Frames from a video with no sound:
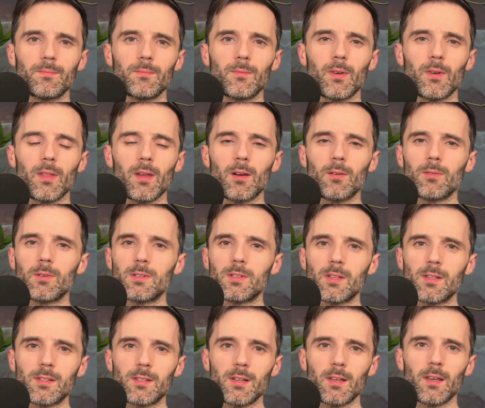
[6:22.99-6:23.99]
without
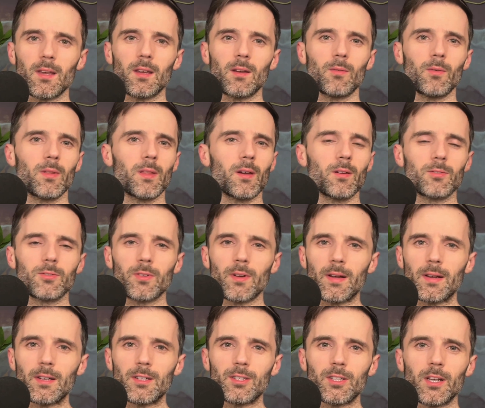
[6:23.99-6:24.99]
resisting it, without
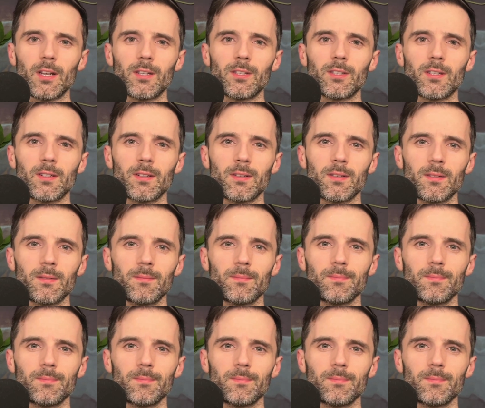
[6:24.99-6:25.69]
trying to change it.